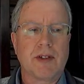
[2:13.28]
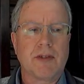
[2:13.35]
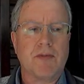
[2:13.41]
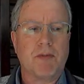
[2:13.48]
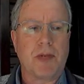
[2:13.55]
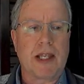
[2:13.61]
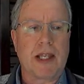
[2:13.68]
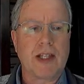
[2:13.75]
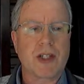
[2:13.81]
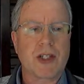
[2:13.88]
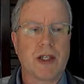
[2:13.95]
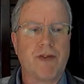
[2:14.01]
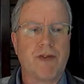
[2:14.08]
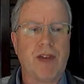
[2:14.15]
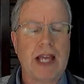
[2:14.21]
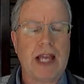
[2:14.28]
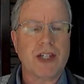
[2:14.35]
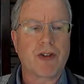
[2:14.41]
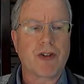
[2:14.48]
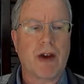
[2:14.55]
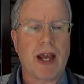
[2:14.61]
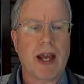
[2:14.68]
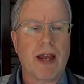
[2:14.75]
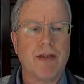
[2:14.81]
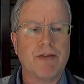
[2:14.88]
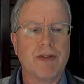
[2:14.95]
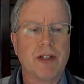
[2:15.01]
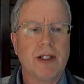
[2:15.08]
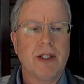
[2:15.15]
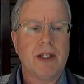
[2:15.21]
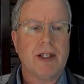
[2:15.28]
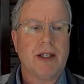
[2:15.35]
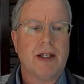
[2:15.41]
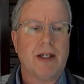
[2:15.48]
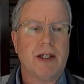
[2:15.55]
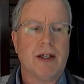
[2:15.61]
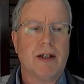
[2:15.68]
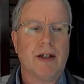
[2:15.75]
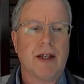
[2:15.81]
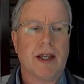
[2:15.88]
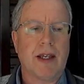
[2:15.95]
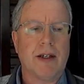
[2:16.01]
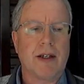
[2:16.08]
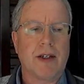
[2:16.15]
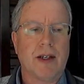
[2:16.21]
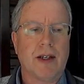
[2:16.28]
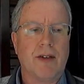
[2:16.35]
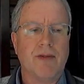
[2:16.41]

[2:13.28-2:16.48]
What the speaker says: placed on a flash drive, and